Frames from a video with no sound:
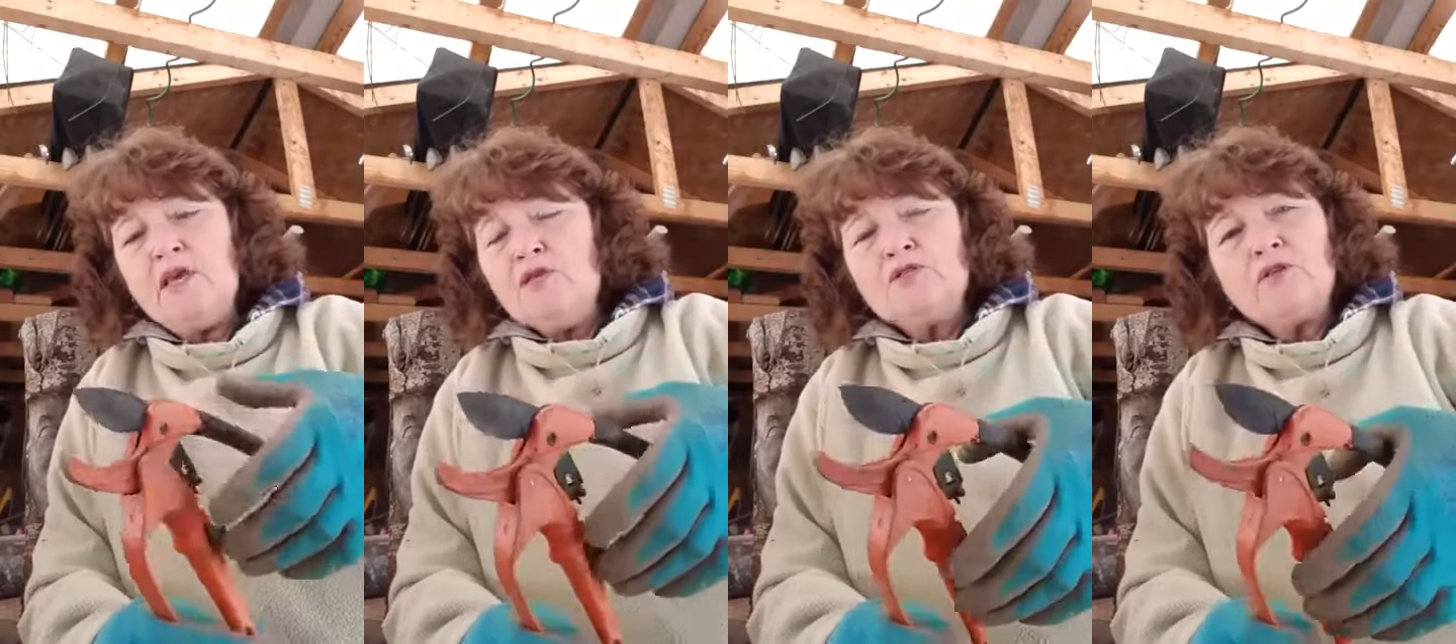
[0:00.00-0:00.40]

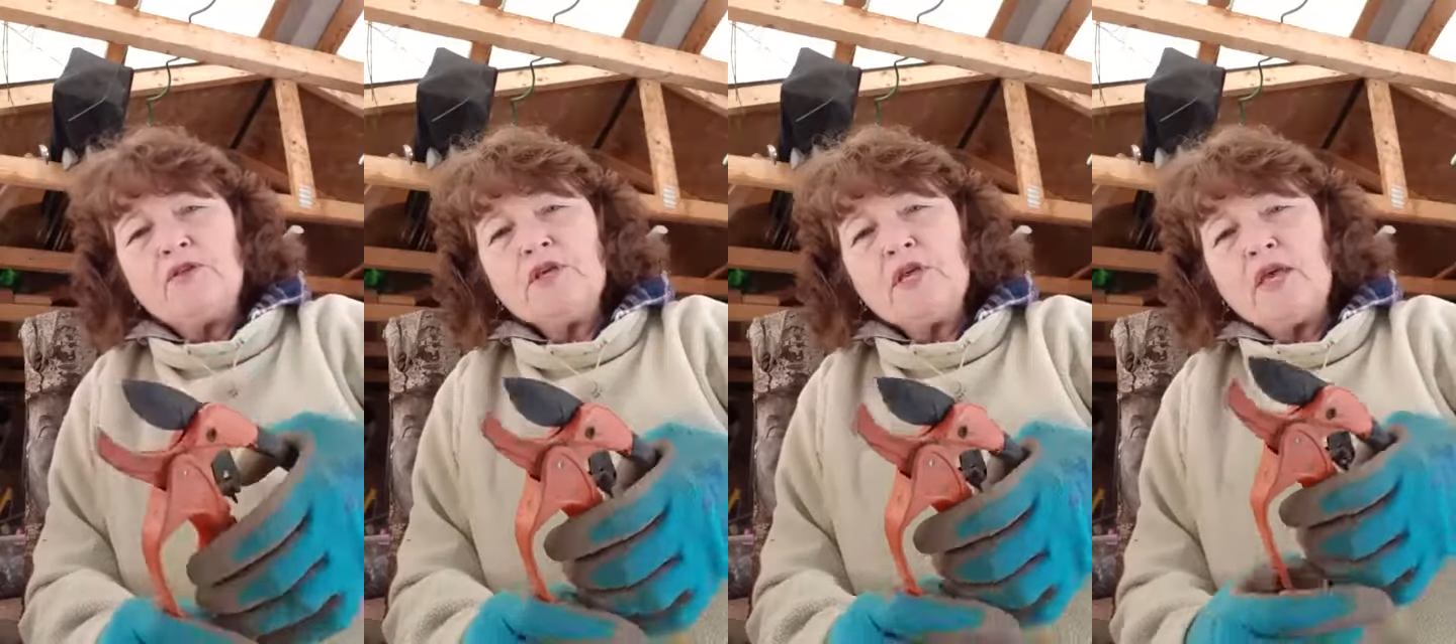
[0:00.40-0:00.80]
so
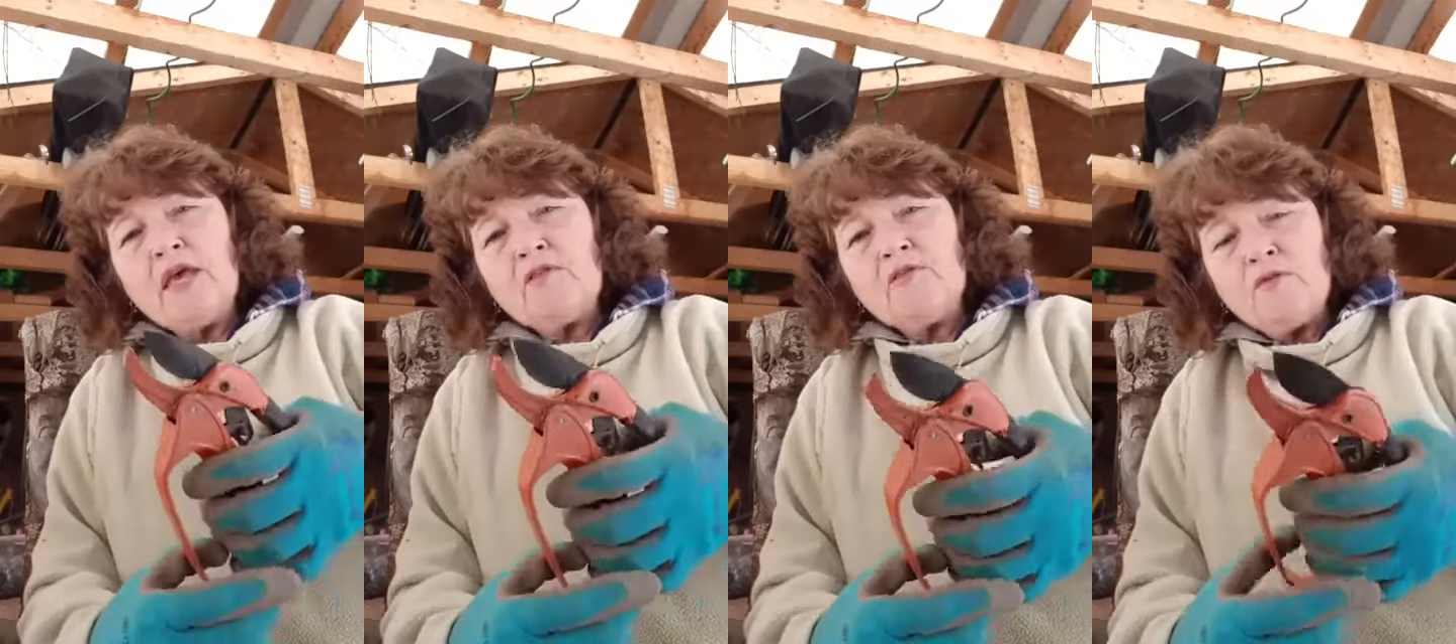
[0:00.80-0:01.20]
that you can
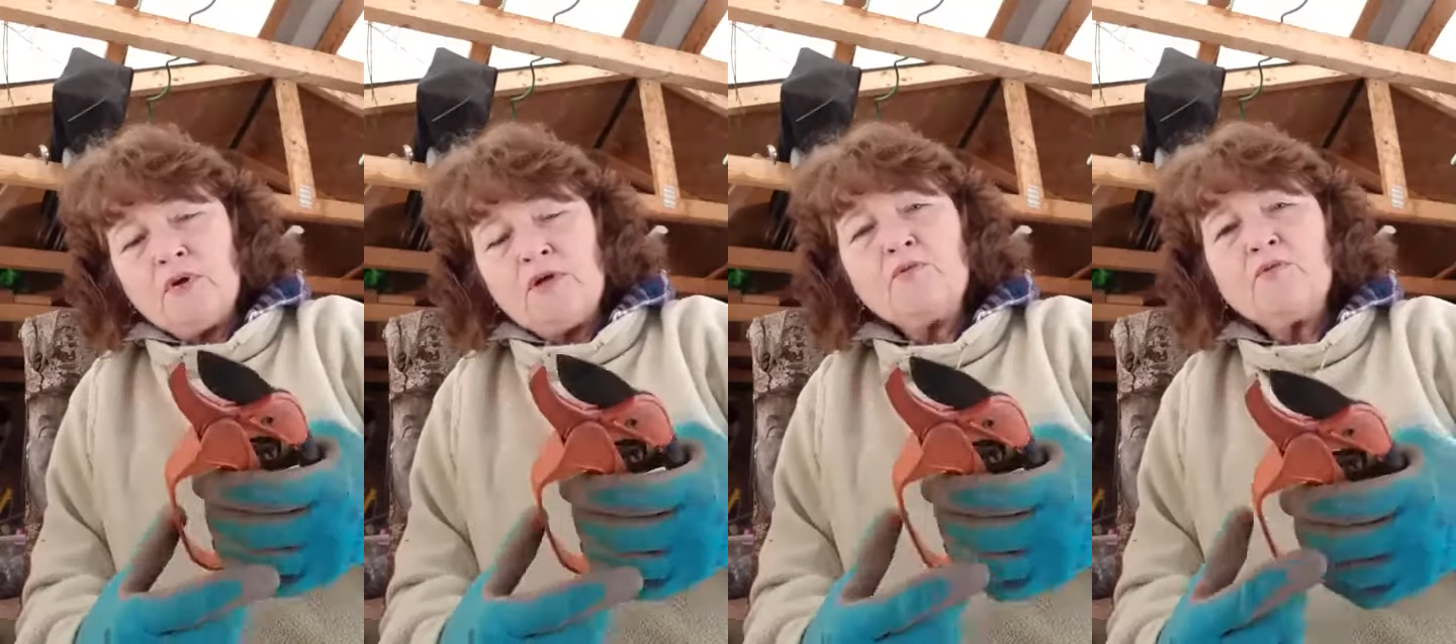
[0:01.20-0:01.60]
get through
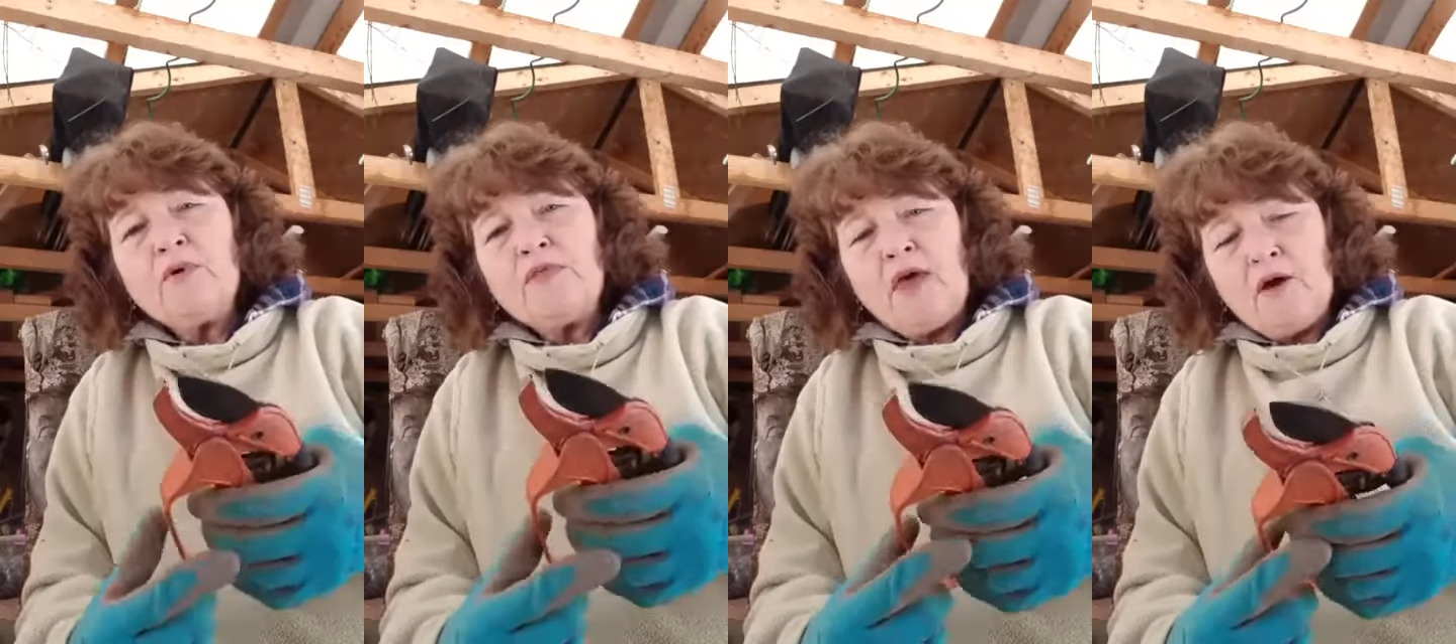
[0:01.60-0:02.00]
it
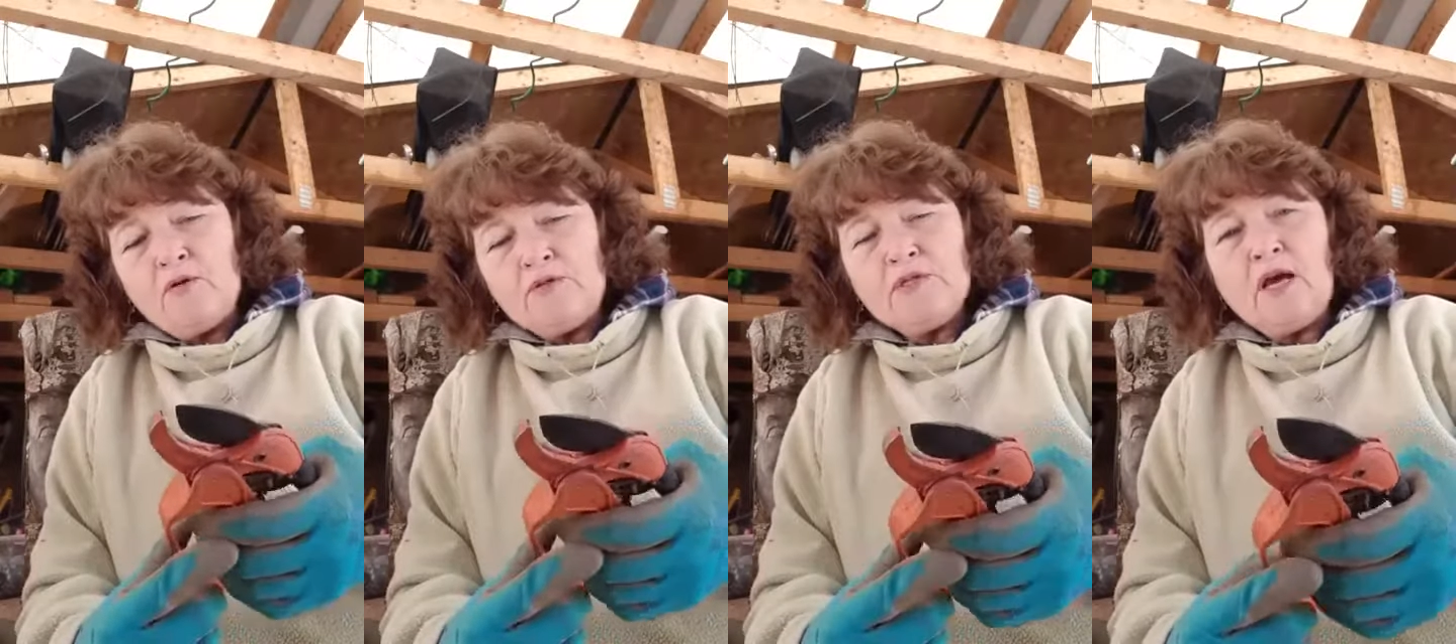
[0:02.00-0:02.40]

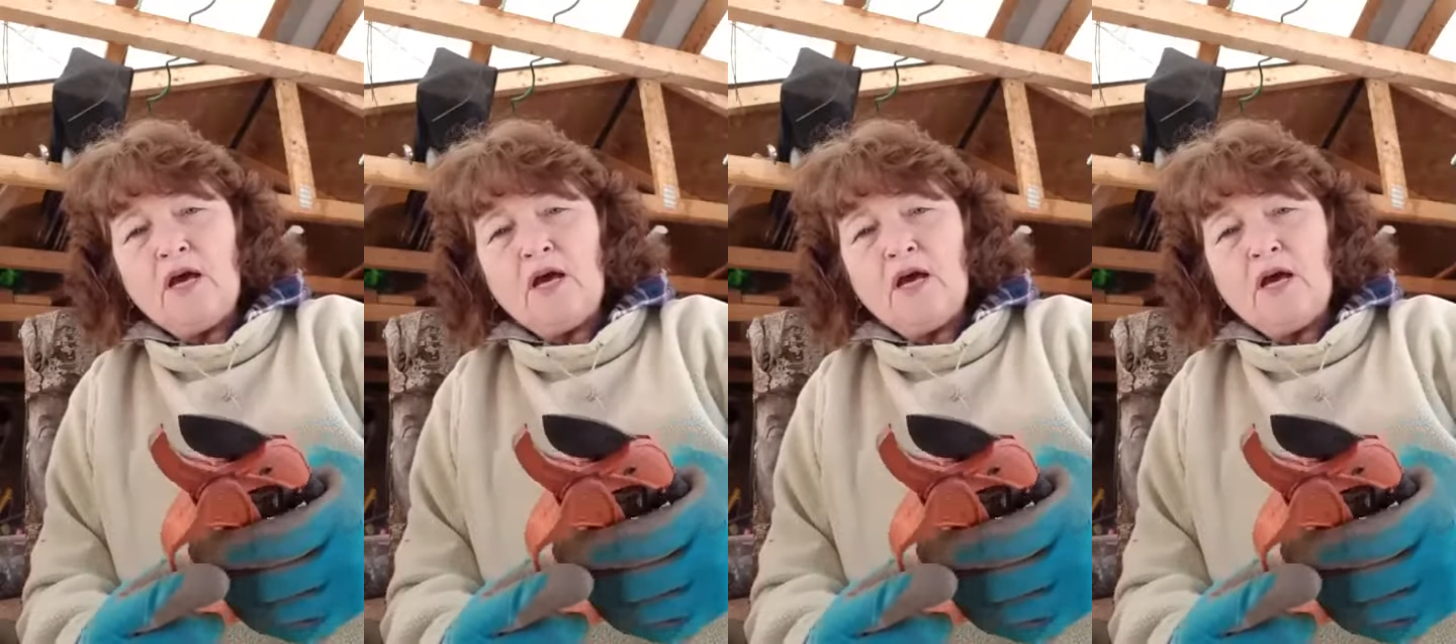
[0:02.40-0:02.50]
without